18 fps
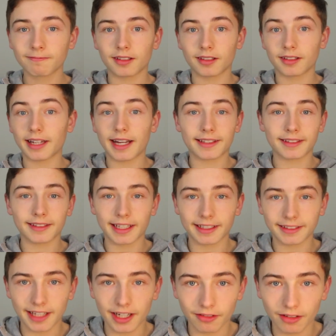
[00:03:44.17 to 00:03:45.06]
So say it's
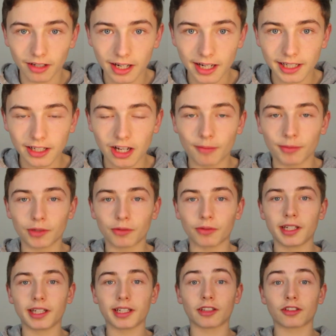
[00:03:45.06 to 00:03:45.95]
leg day, right? I'm
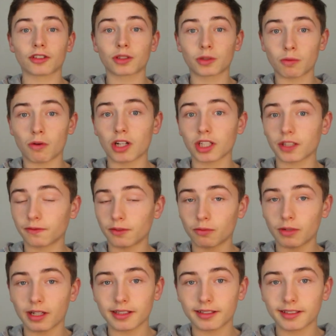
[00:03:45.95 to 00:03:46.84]
doing squats
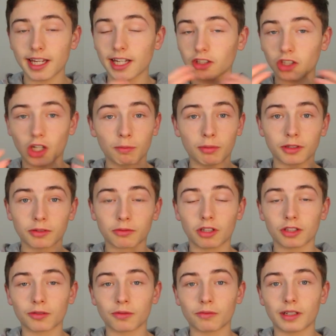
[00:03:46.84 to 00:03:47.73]
for one set, goblet
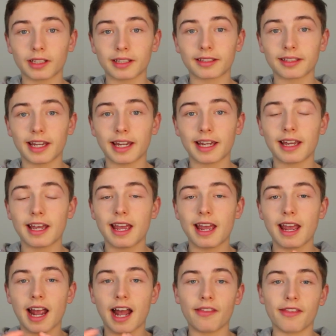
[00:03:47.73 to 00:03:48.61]
squats for one set,